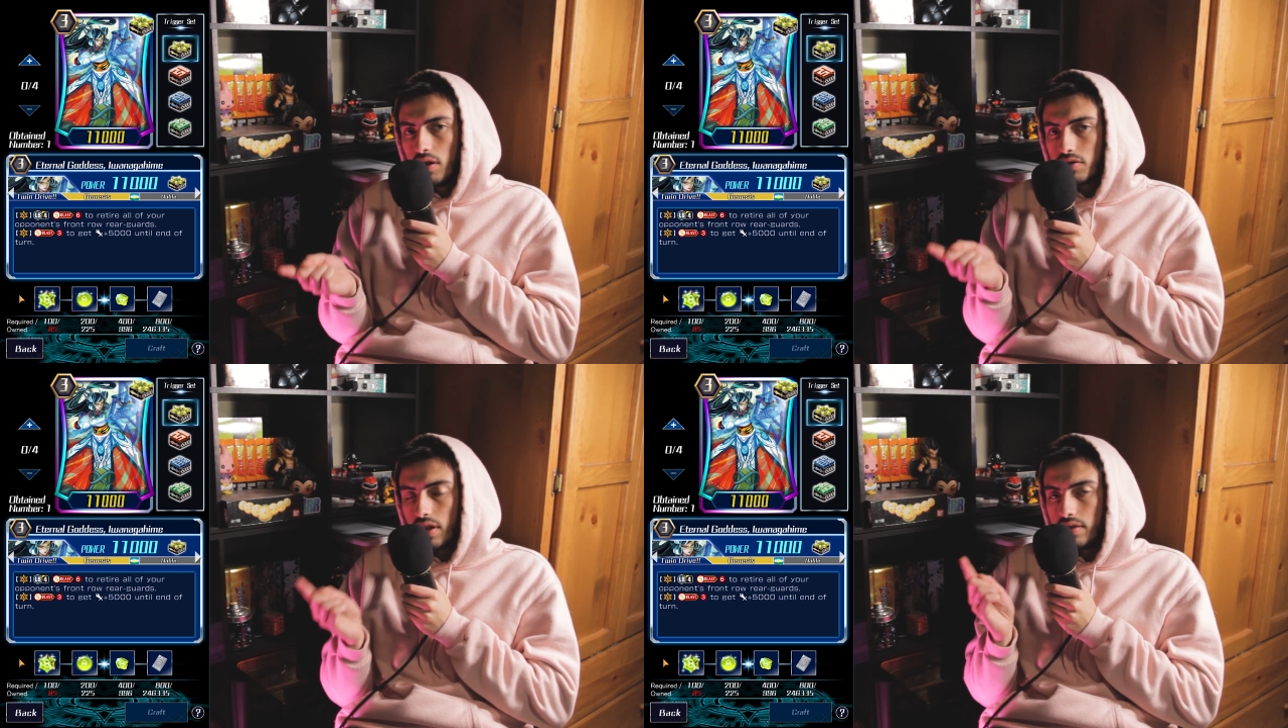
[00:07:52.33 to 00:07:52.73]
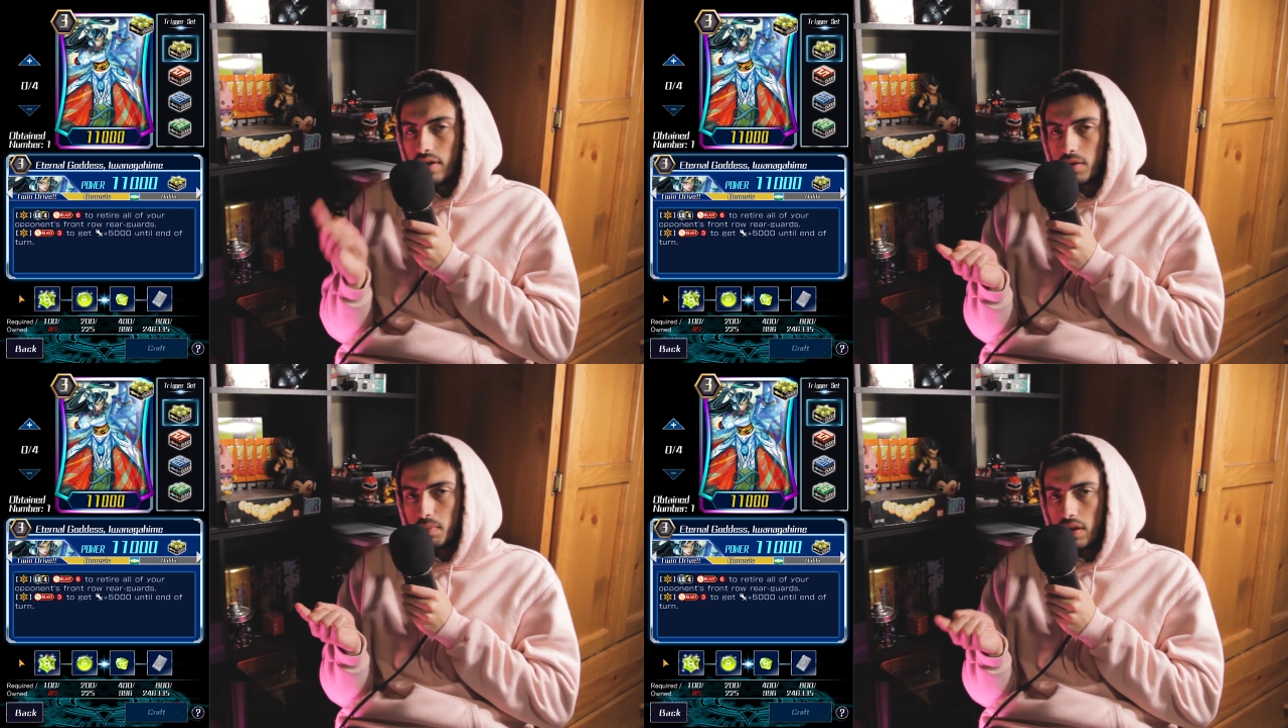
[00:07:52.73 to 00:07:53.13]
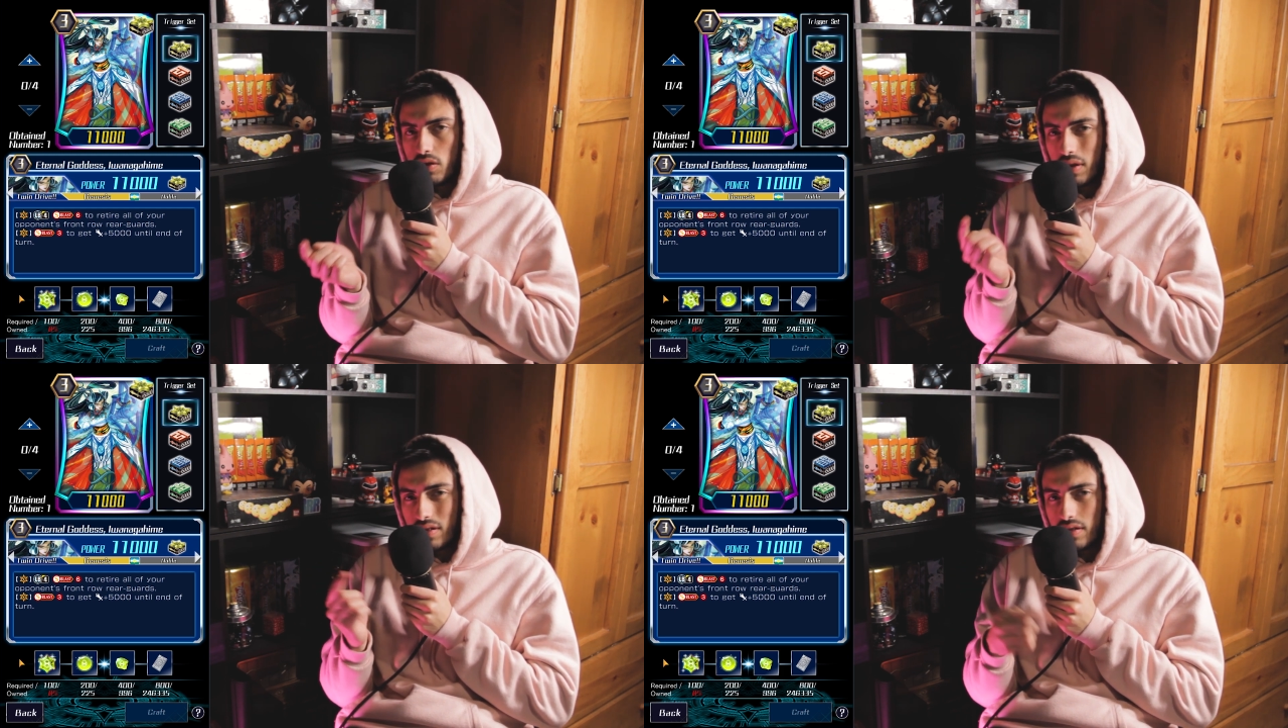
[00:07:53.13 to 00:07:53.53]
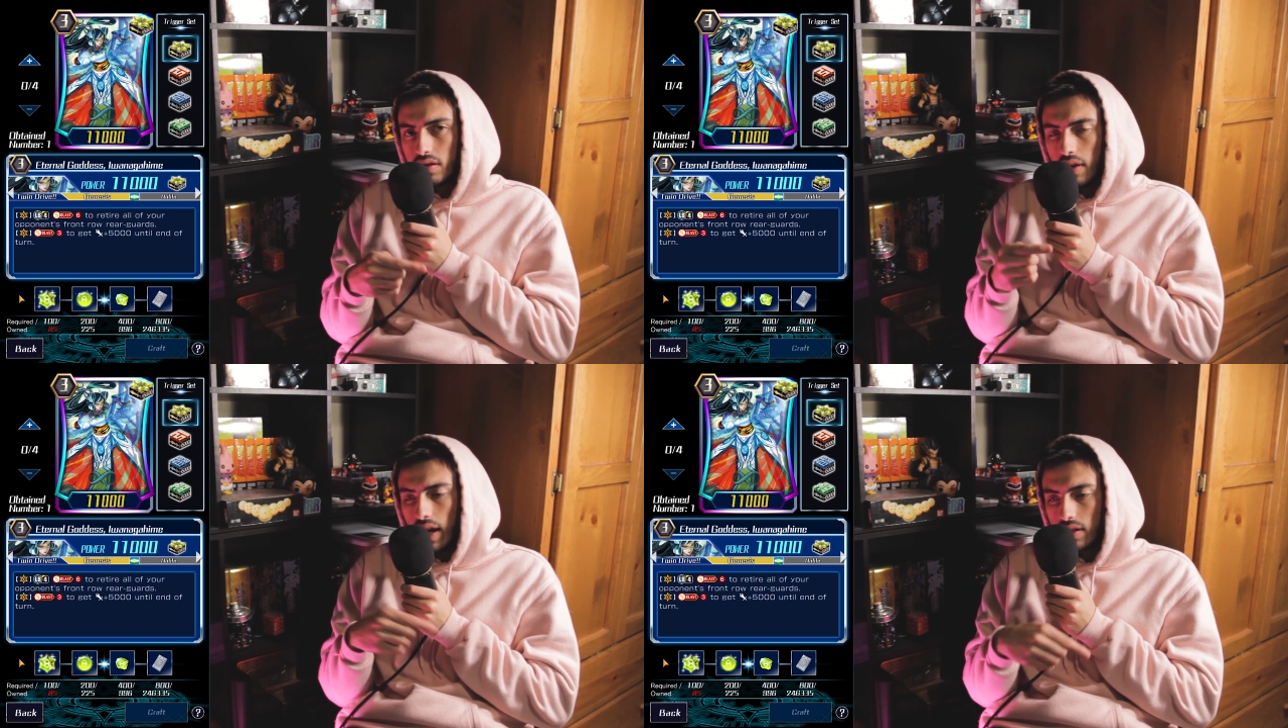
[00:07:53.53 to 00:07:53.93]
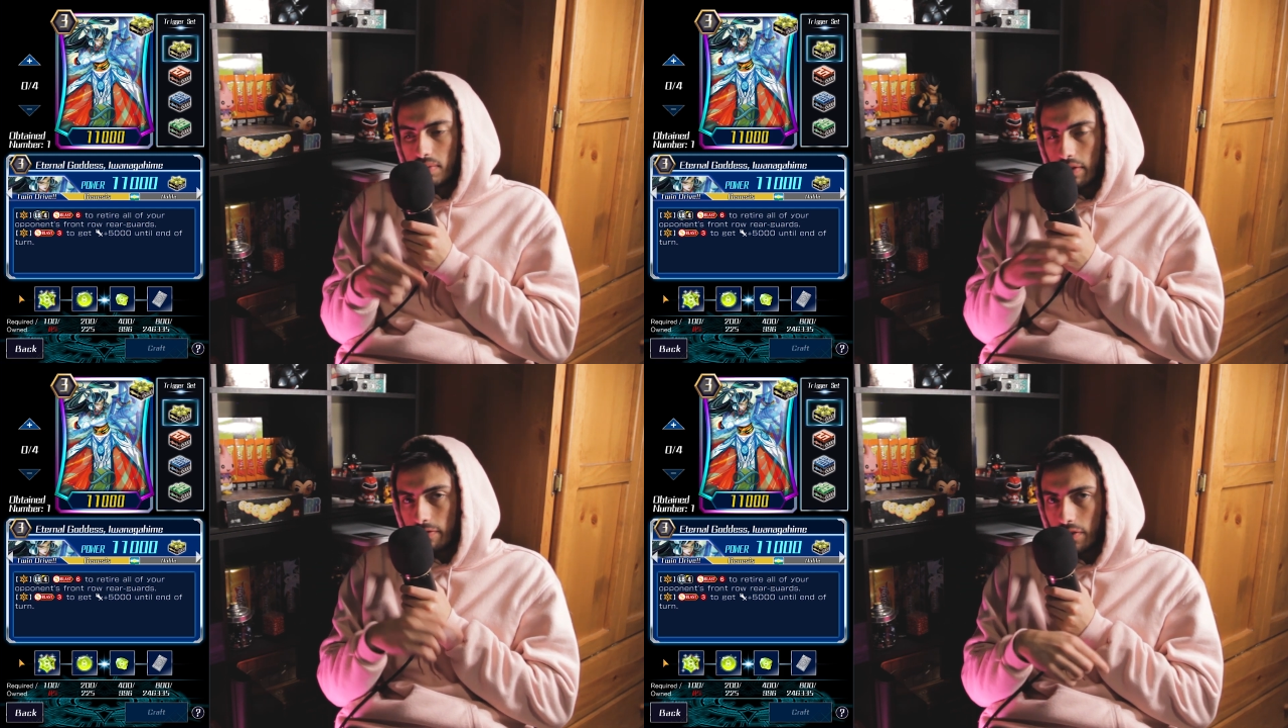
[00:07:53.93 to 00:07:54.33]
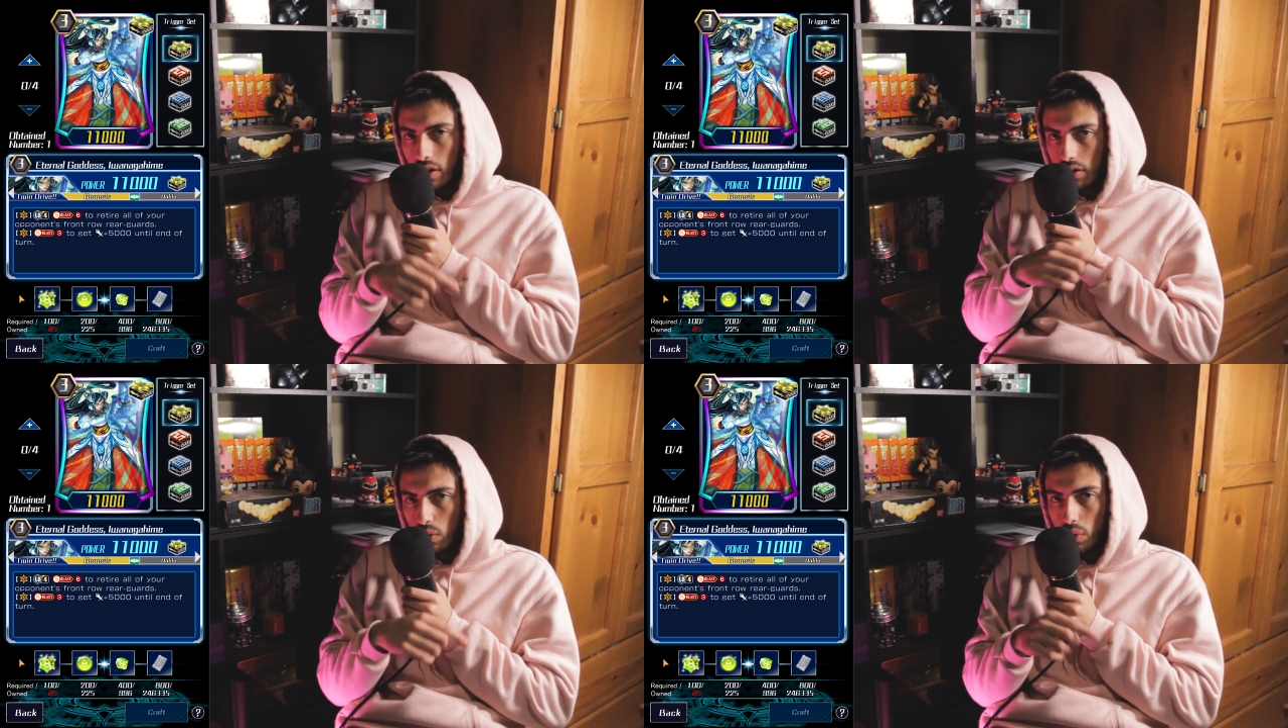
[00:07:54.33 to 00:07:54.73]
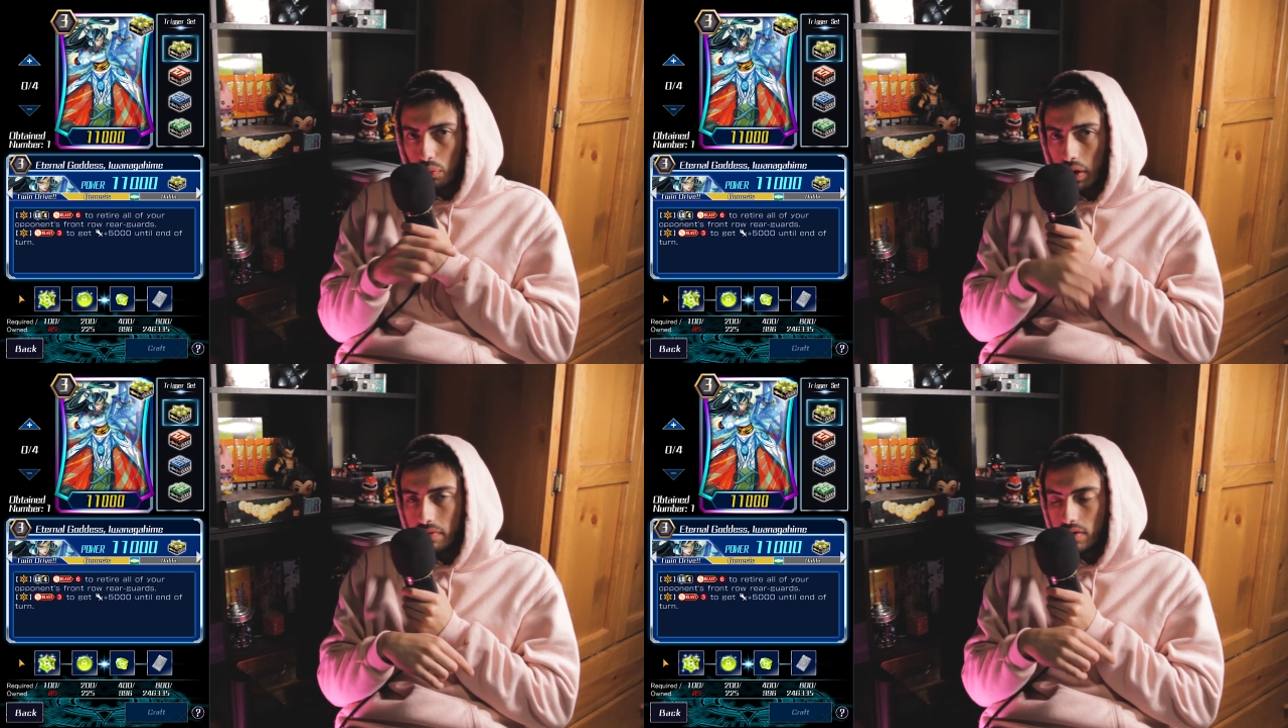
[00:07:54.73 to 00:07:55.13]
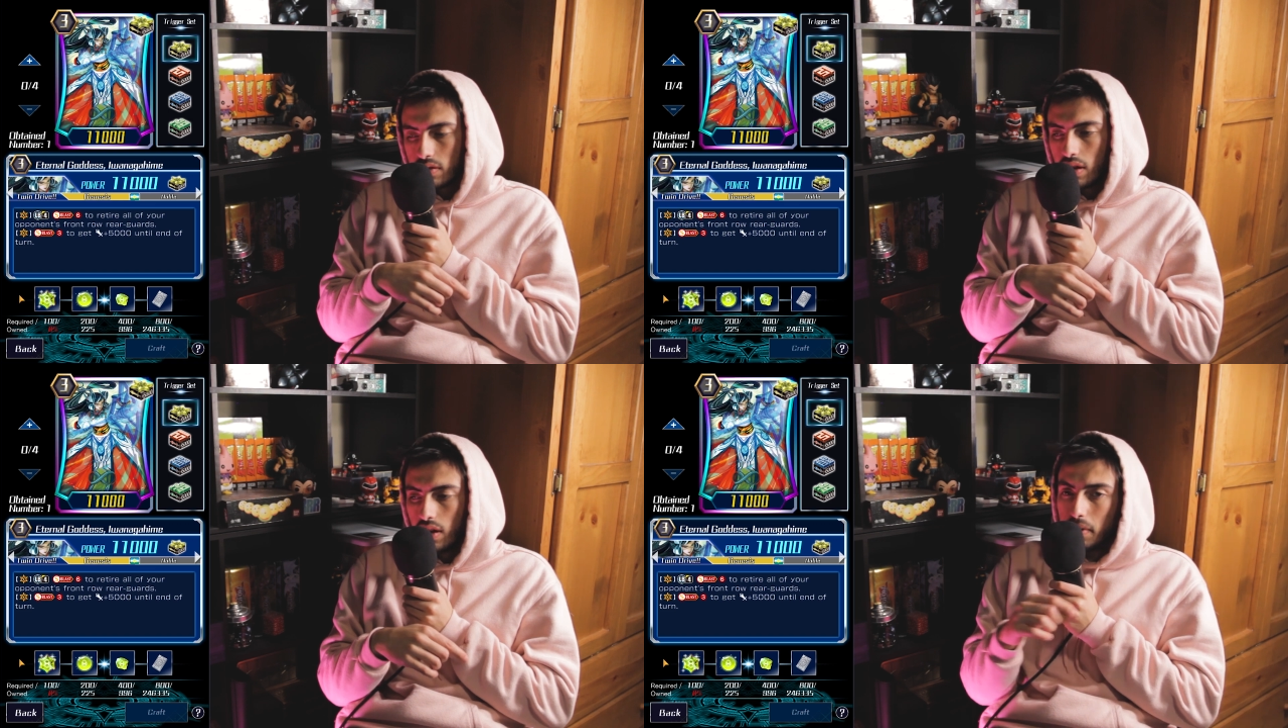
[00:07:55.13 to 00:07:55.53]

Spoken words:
So that does mean you can still activate Frog or Raven,